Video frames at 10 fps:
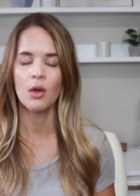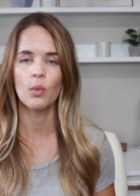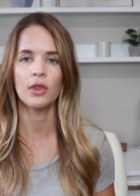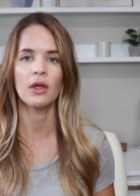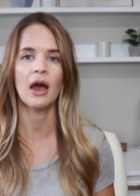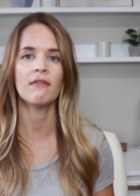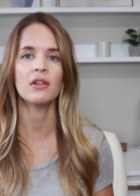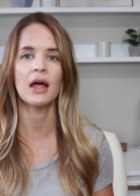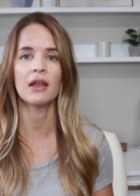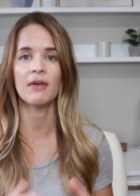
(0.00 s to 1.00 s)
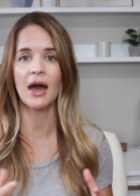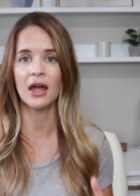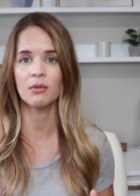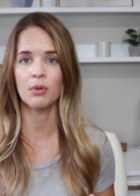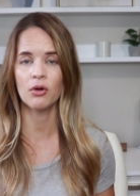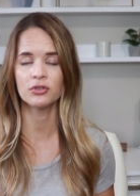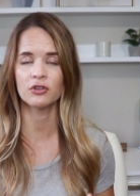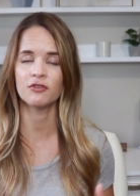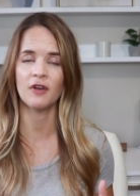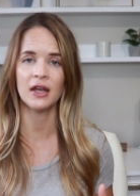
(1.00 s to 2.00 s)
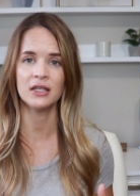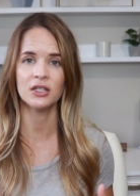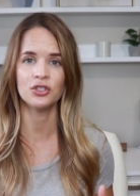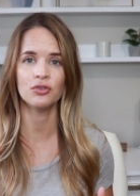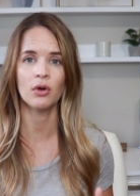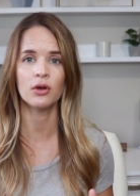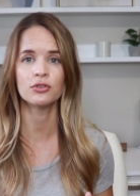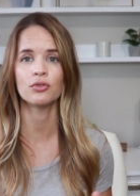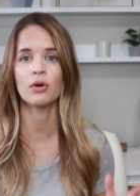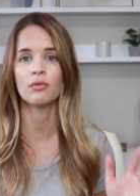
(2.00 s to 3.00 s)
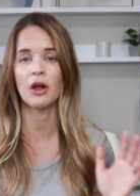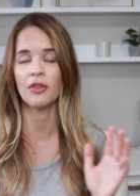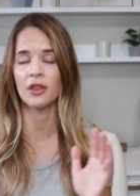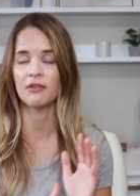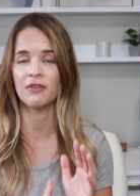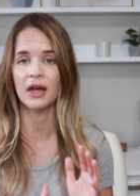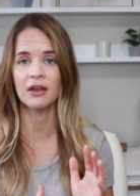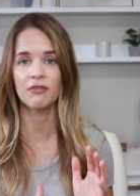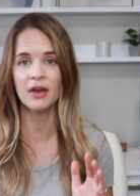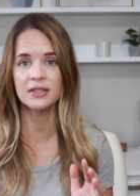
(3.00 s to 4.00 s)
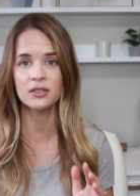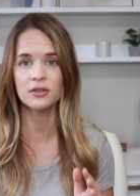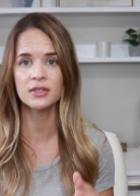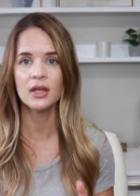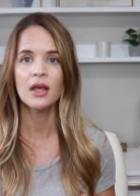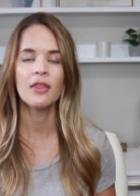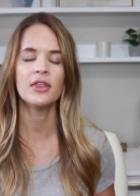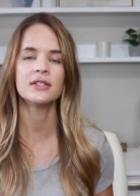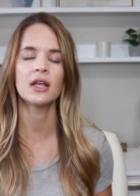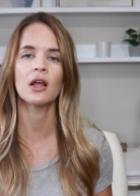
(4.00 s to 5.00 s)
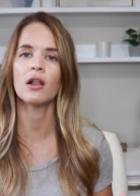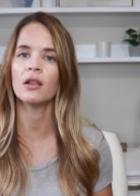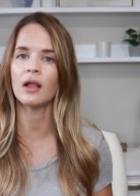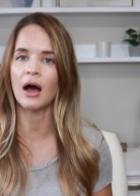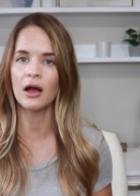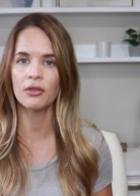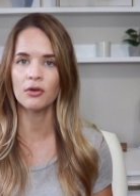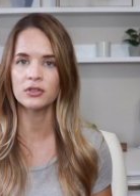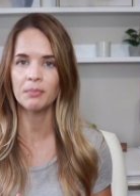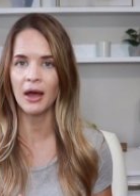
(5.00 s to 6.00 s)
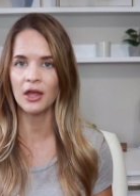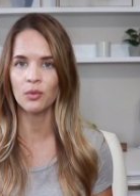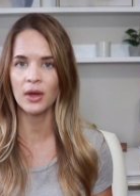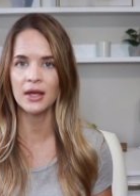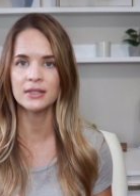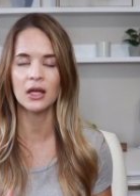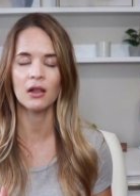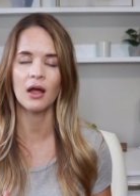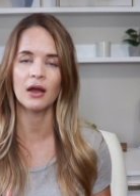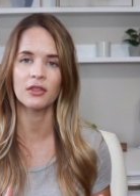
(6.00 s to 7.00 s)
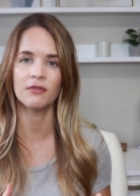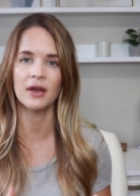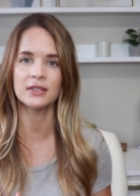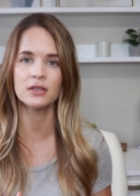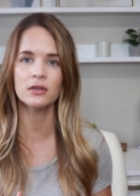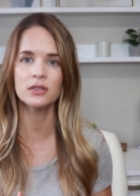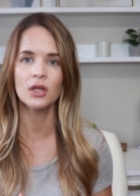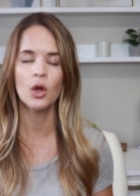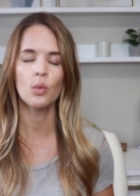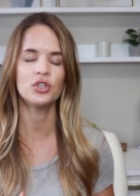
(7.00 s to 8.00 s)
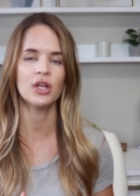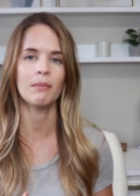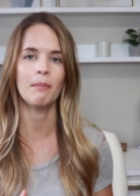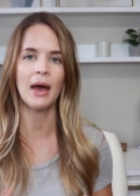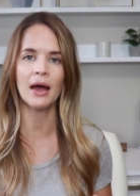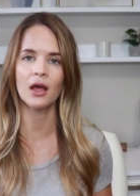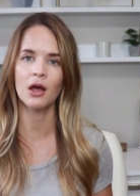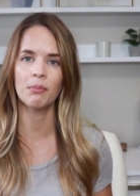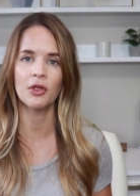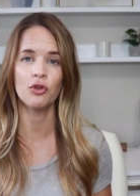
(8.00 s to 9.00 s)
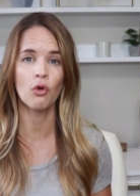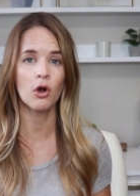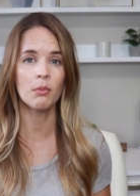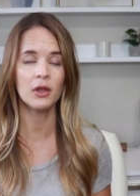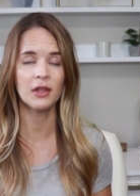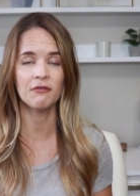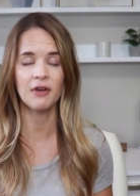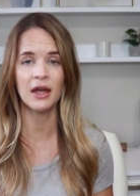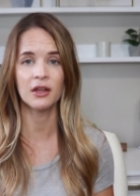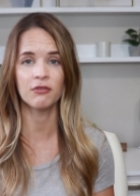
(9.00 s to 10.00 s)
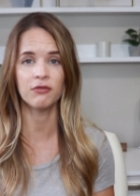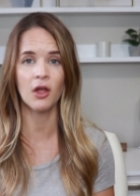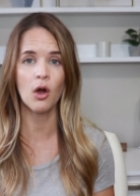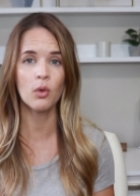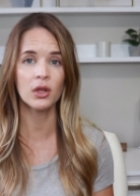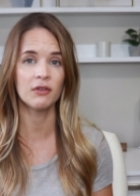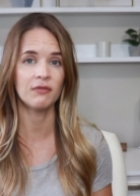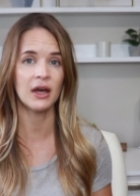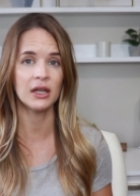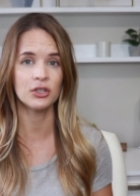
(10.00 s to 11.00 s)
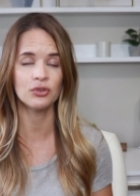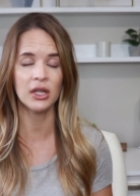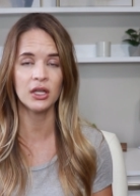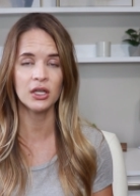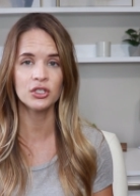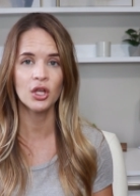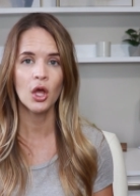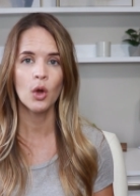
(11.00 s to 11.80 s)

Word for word: when they have a lot of adipose or fatty tissue also around the lymphatic vessels, this can clog those pathways and clog the vessels, which can back up the normal lymphatic flow or lymphatic drainage,